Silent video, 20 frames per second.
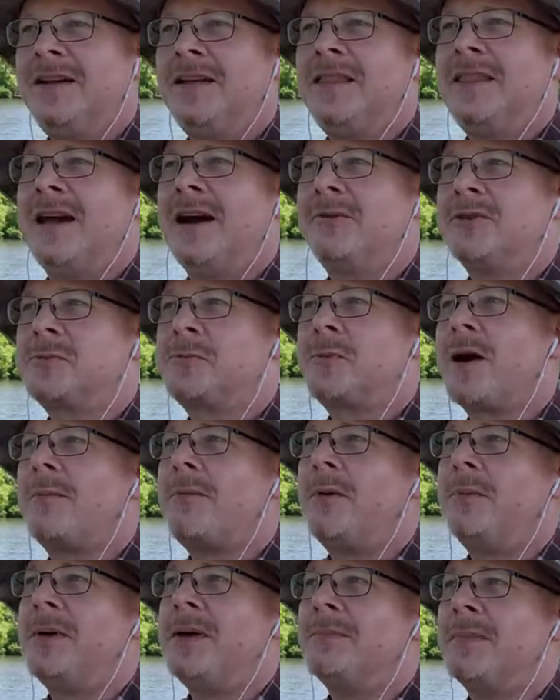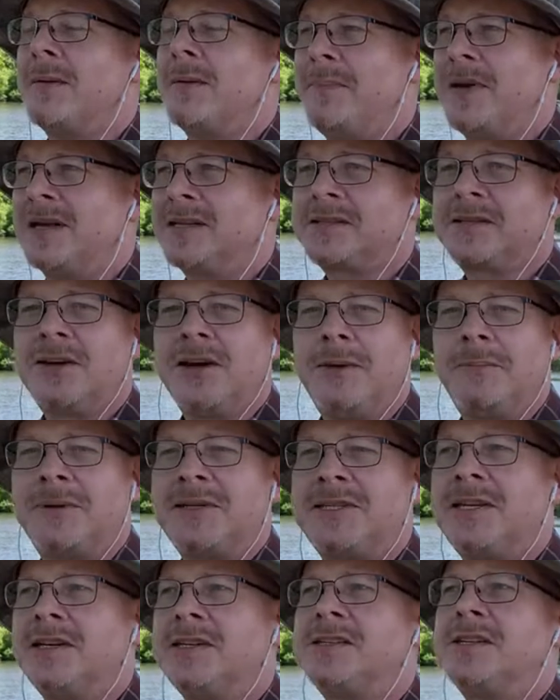That was probably my best
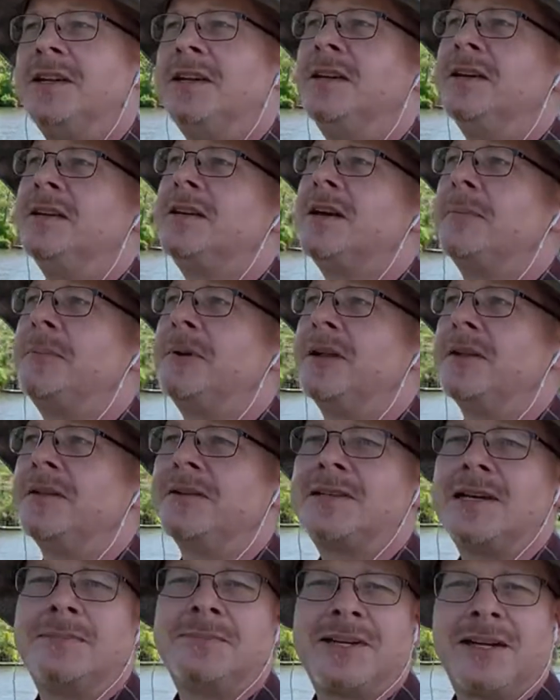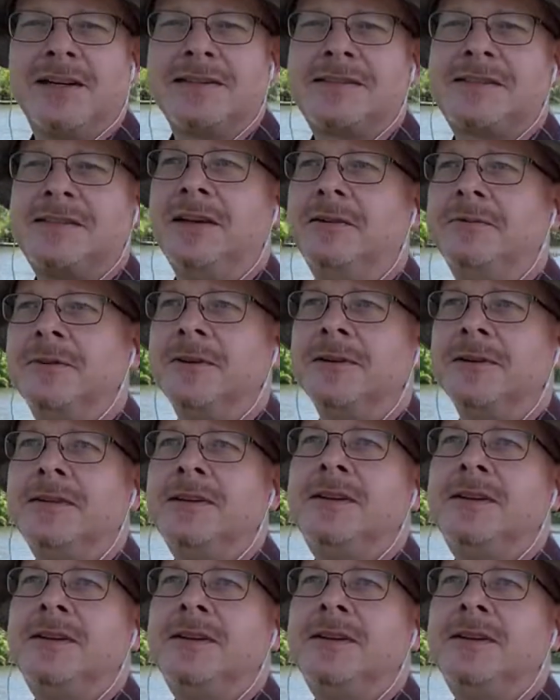competition. A couple other times I got silver.